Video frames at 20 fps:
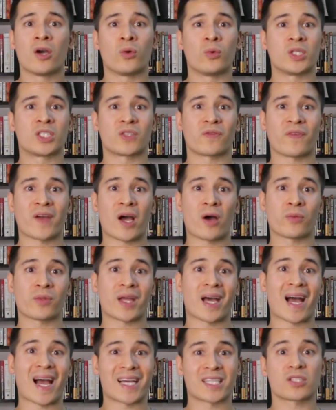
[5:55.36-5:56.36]
which found
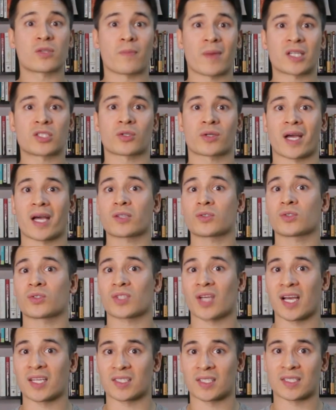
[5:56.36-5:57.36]
that isometric
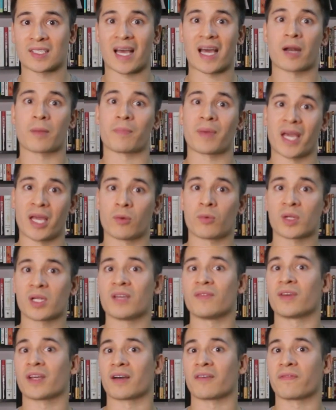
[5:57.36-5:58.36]
exercises had a
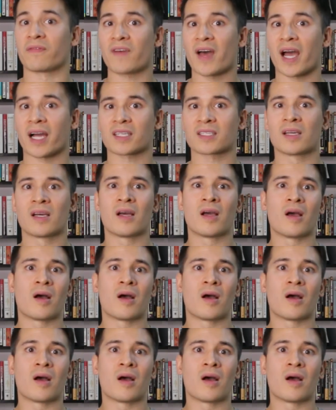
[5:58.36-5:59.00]
pain-relieving effect.